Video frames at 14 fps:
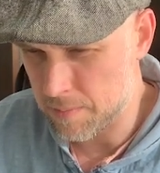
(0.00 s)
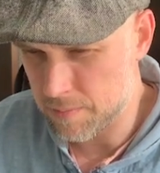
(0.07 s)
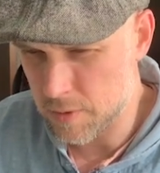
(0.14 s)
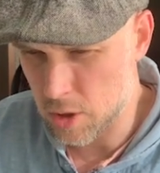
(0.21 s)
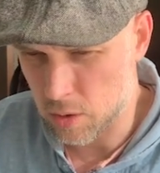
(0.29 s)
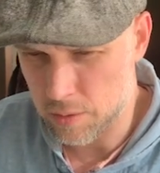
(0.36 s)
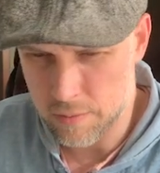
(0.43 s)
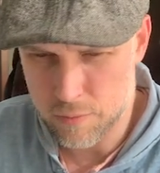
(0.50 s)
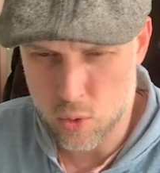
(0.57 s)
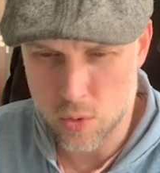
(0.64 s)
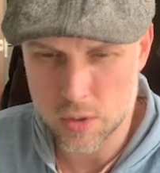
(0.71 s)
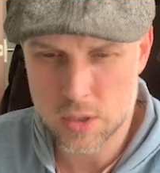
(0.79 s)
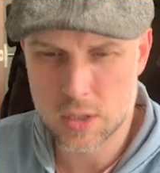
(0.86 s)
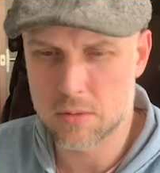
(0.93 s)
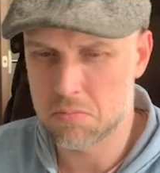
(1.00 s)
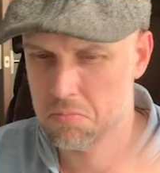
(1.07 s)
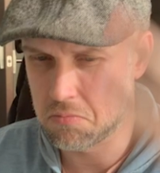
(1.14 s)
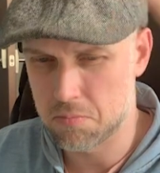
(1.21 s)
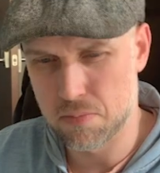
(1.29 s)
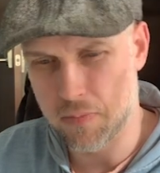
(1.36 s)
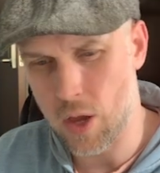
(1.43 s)
You know, of course,
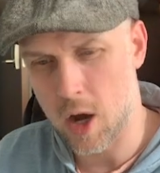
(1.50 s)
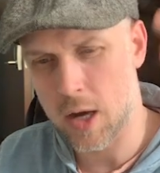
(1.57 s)
the